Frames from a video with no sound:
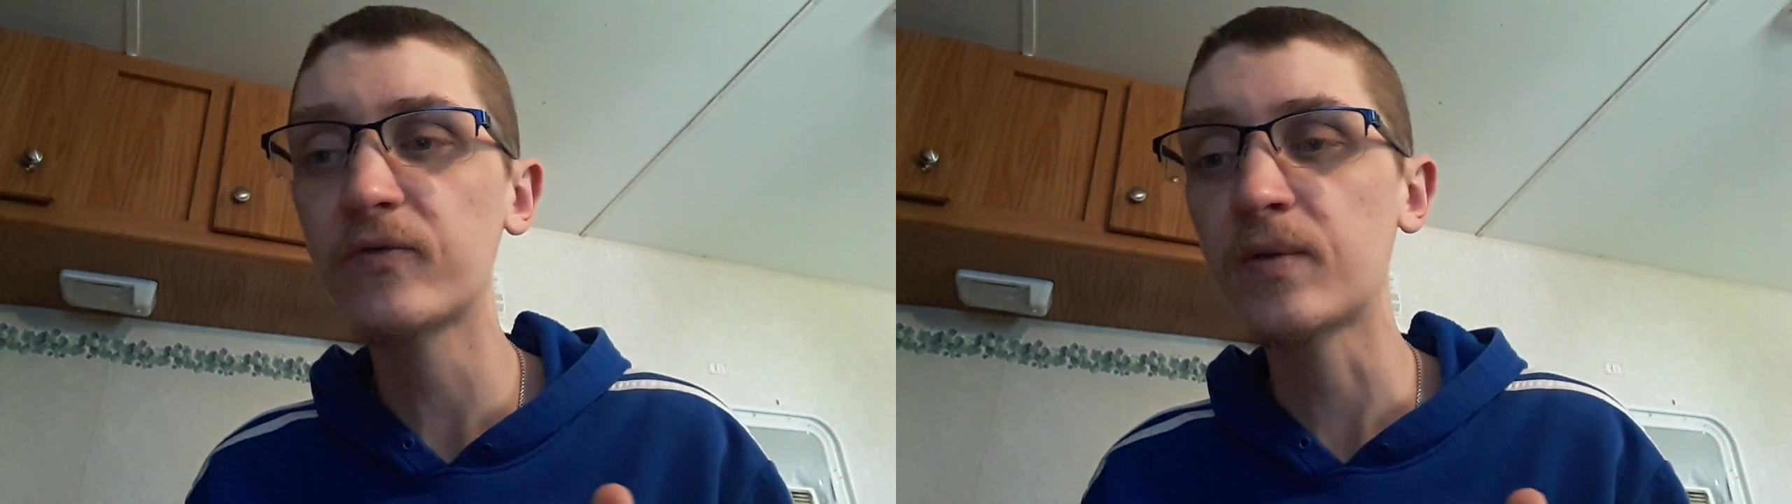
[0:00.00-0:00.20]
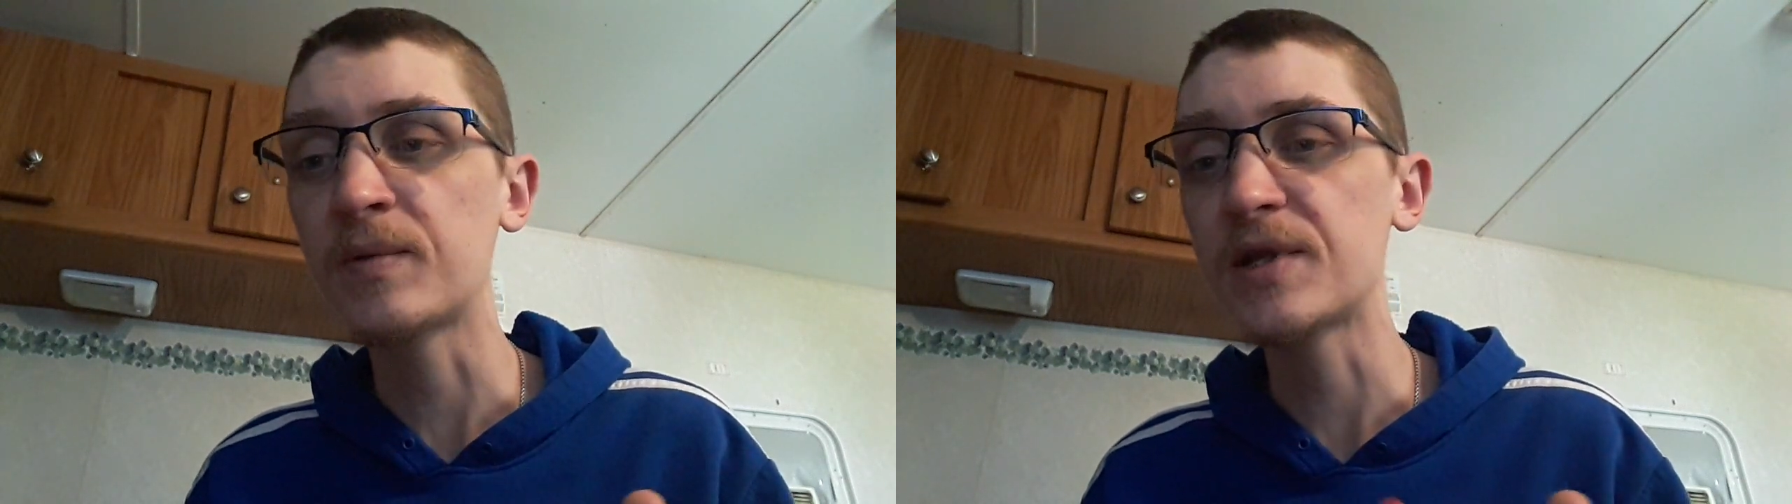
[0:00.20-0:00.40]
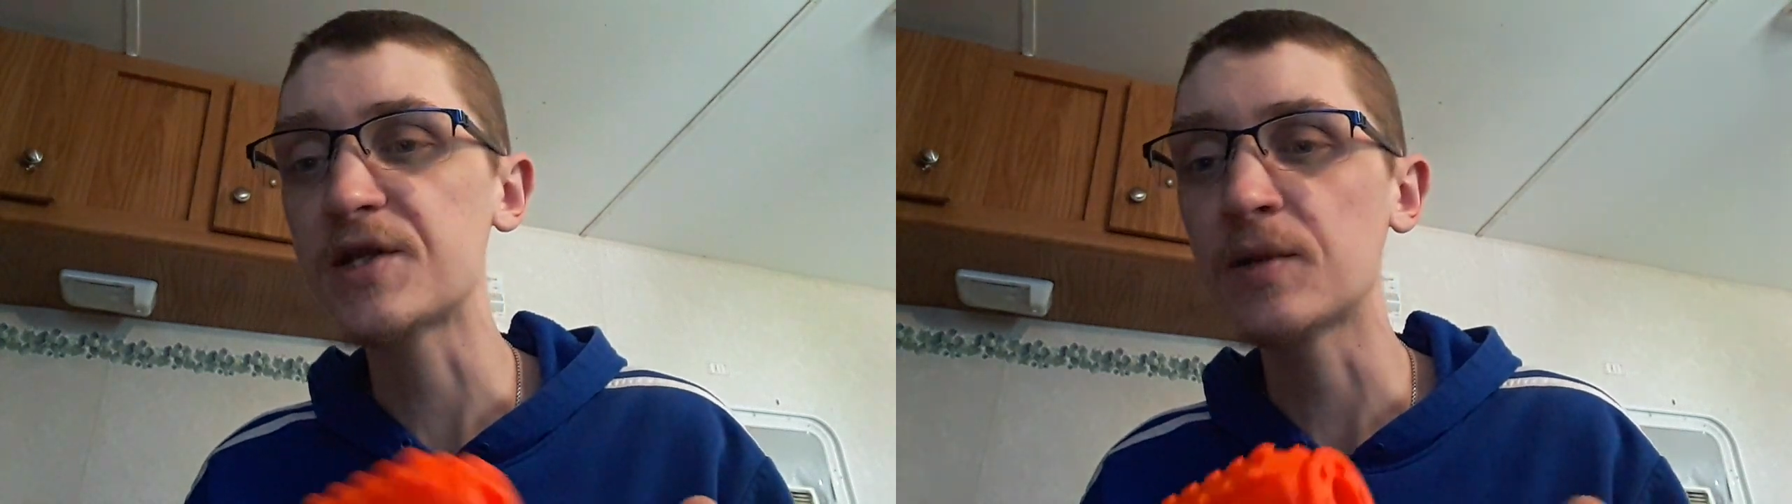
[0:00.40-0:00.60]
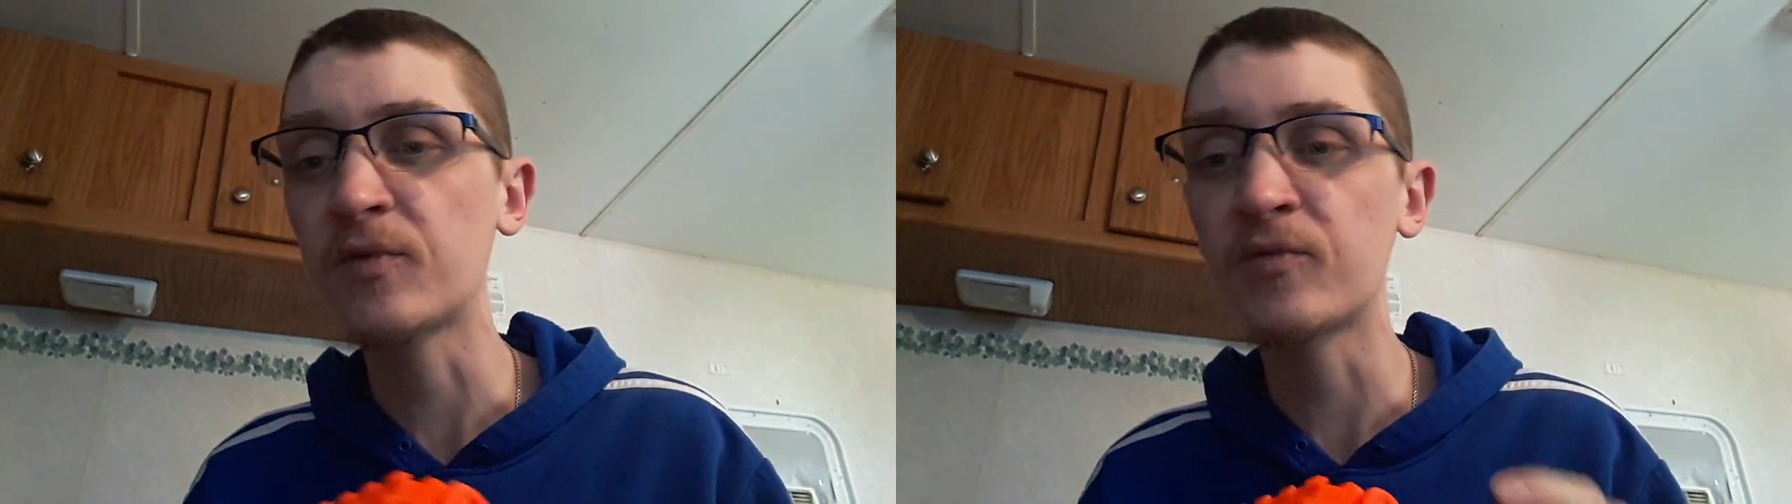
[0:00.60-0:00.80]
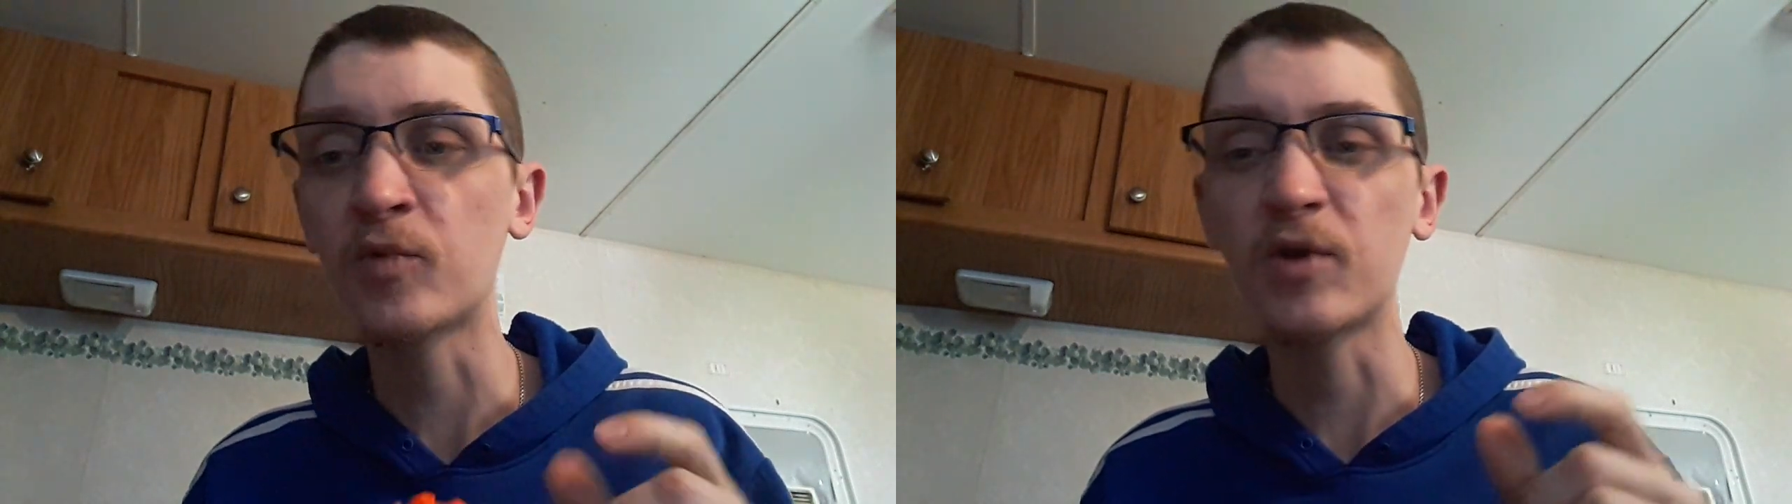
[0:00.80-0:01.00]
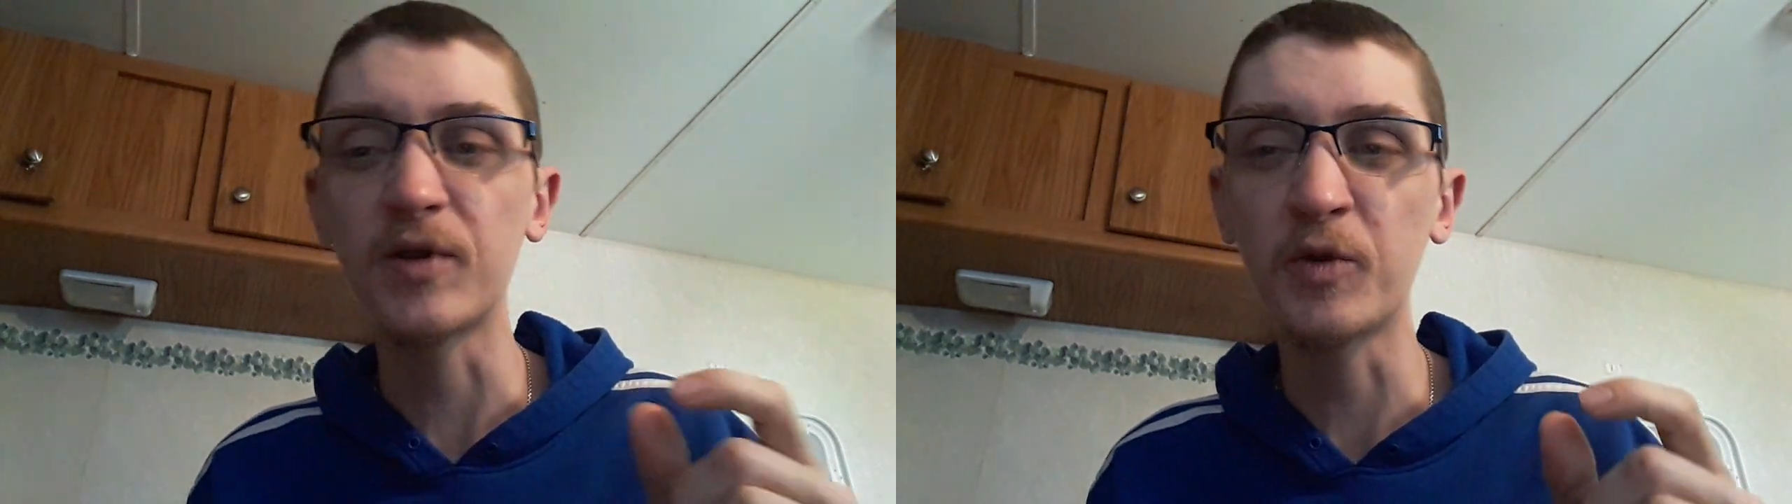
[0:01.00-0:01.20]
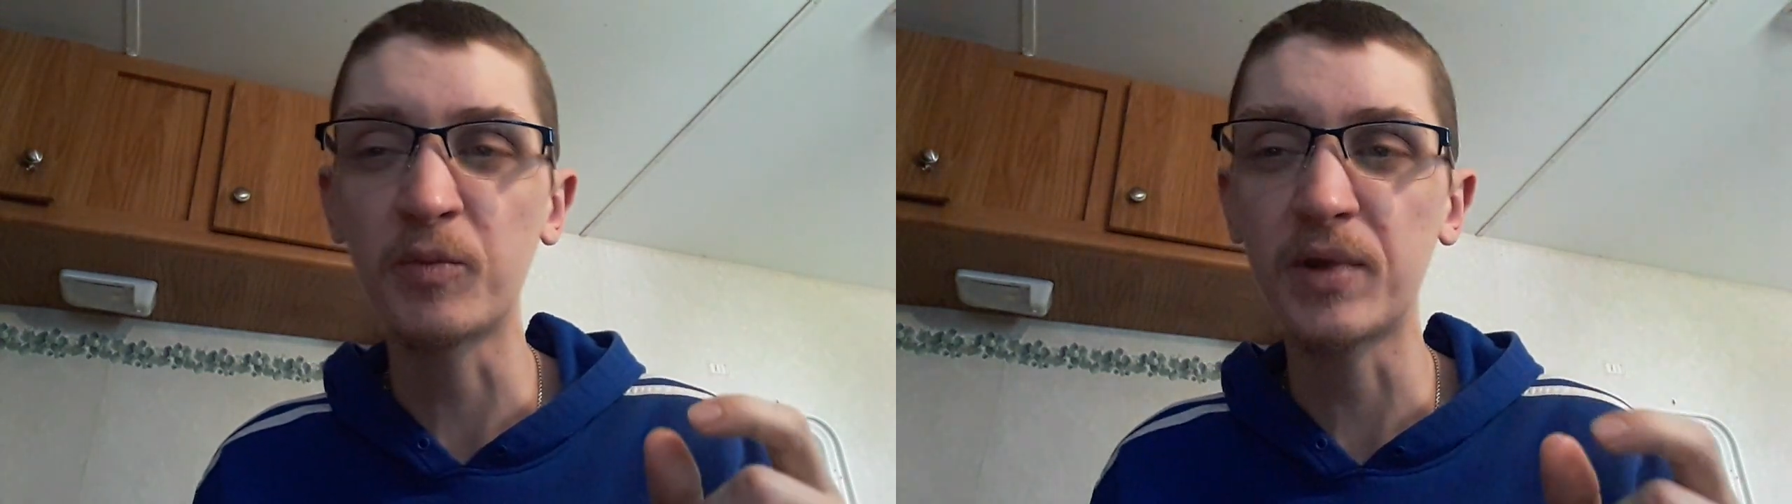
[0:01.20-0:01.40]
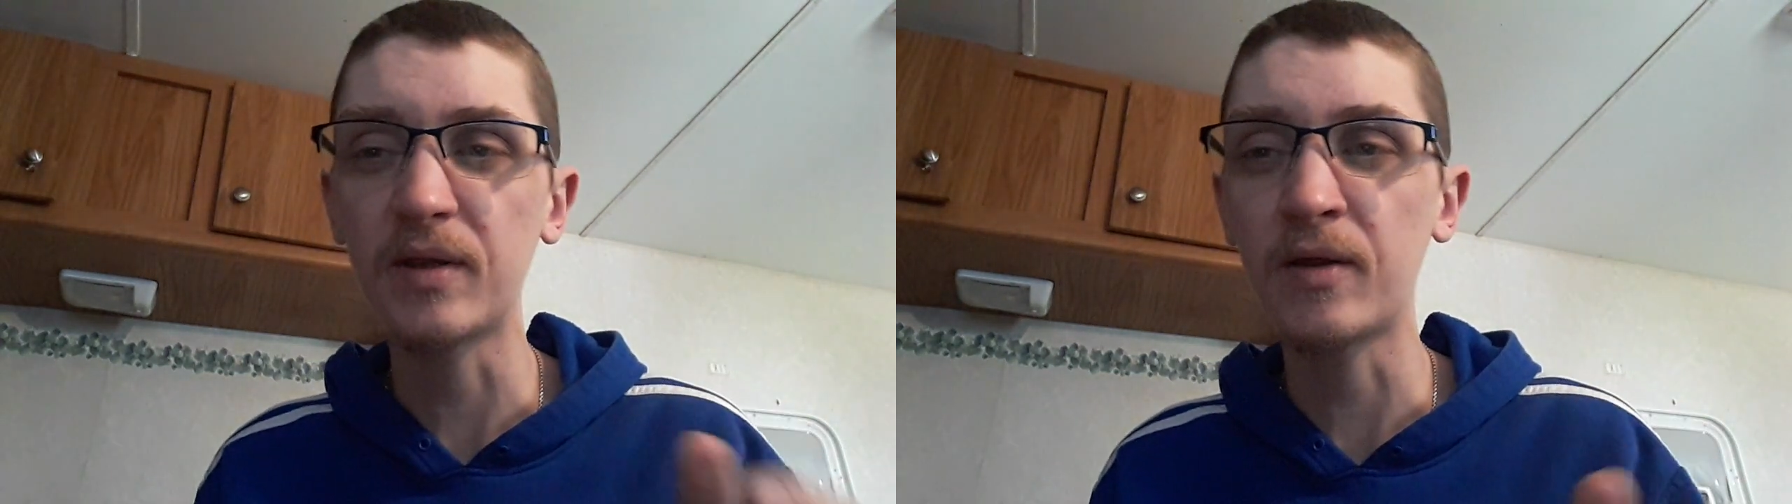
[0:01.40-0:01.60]
I mean, some of them are a little
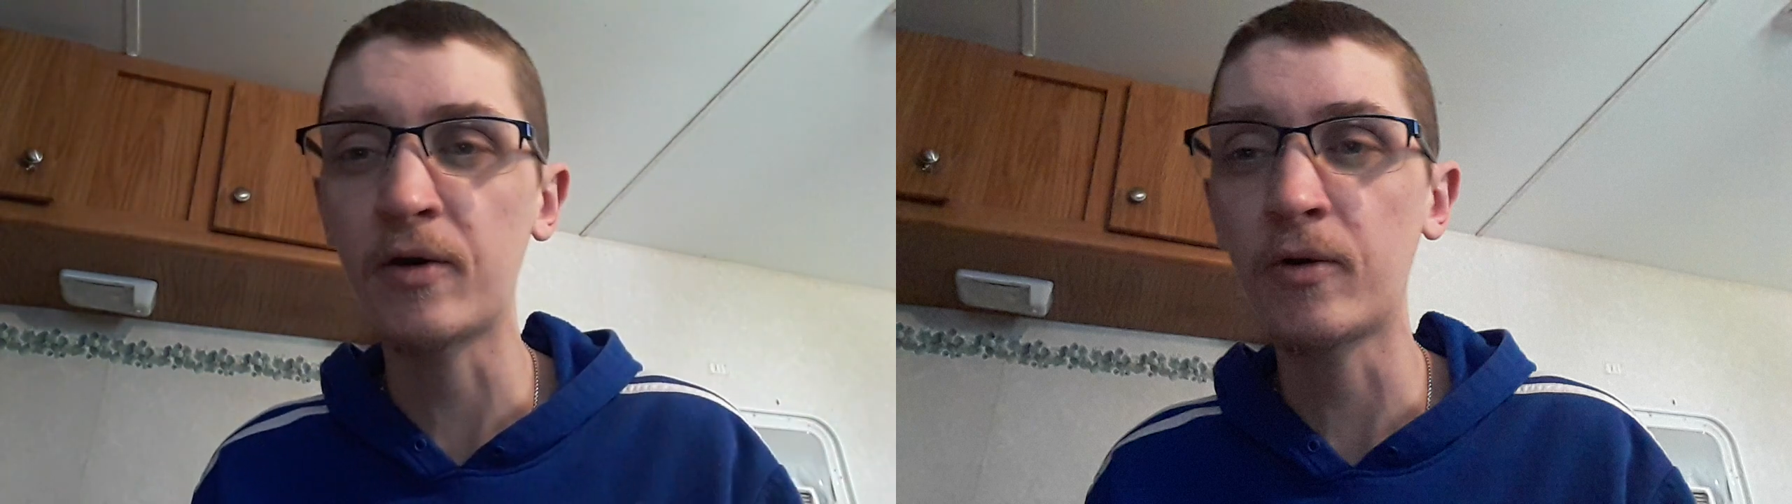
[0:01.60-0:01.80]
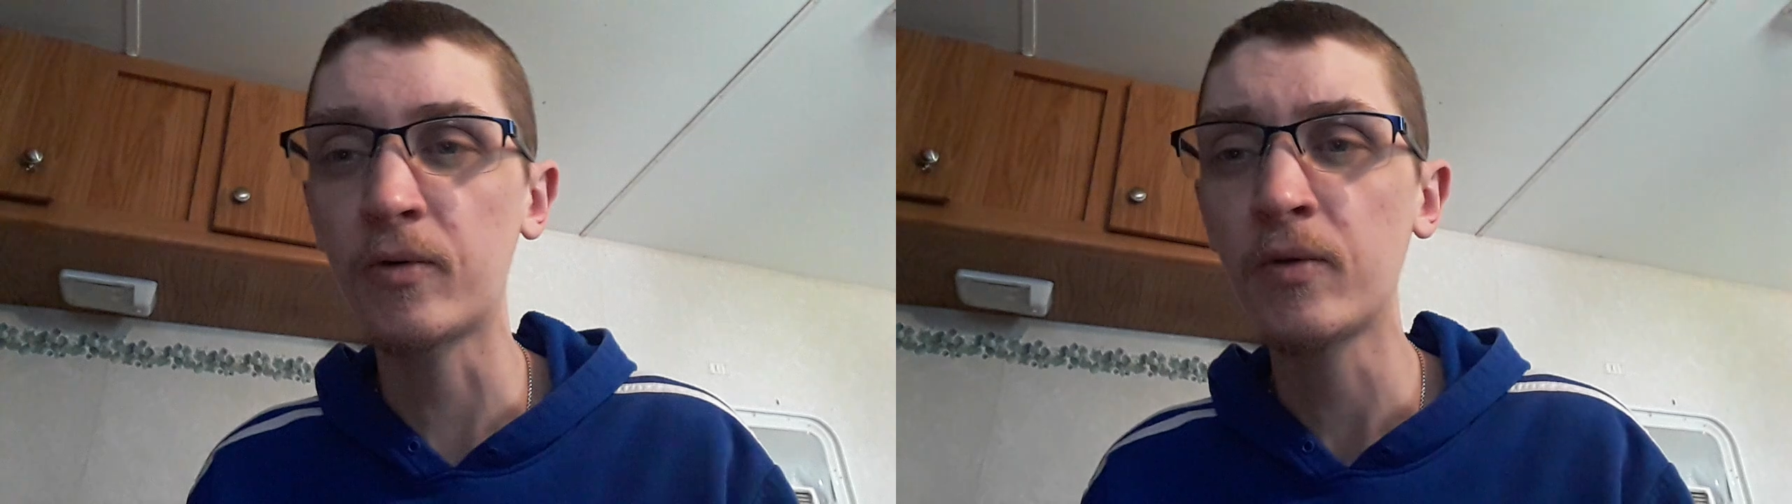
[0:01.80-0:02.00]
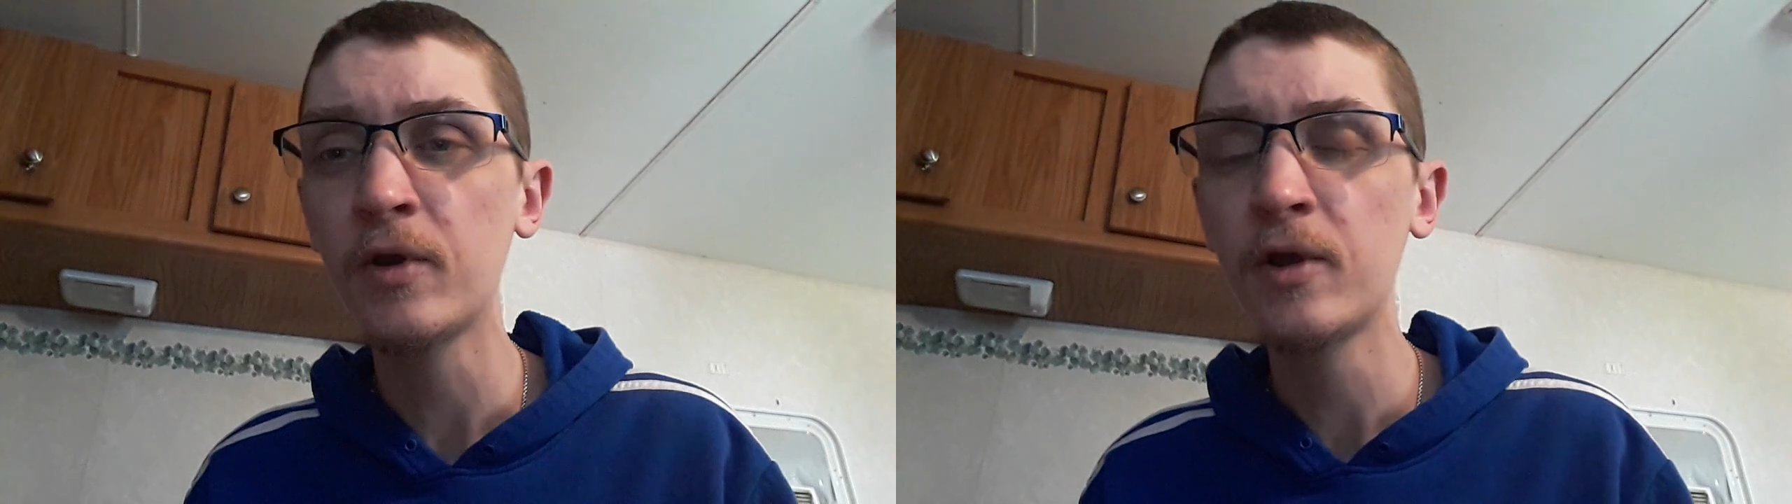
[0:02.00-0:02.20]
bit low,